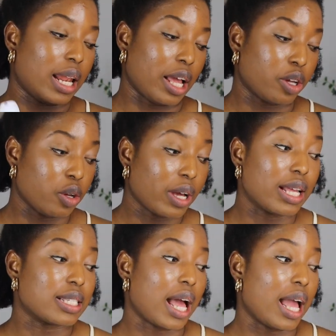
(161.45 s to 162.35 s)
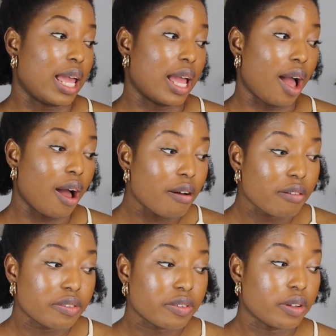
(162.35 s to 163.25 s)
Like you guys, I
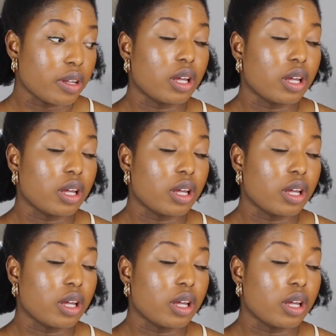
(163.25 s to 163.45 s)
have